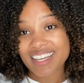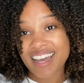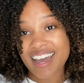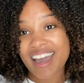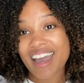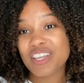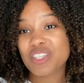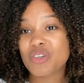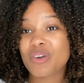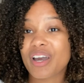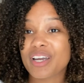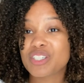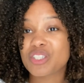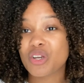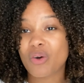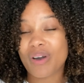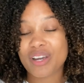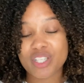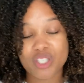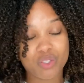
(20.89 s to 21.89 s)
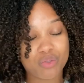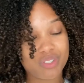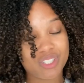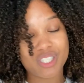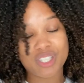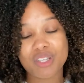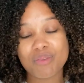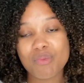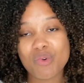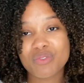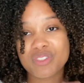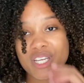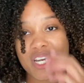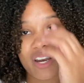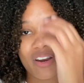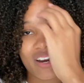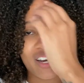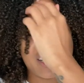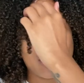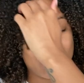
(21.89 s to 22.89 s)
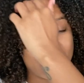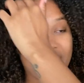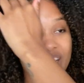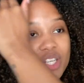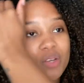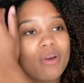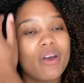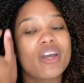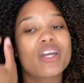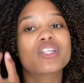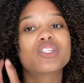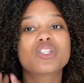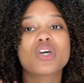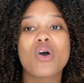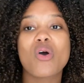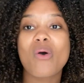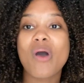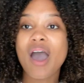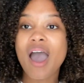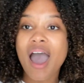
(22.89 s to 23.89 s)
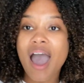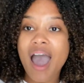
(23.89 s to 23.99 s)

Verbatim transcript: As you guys know, I just recently moved here in January, so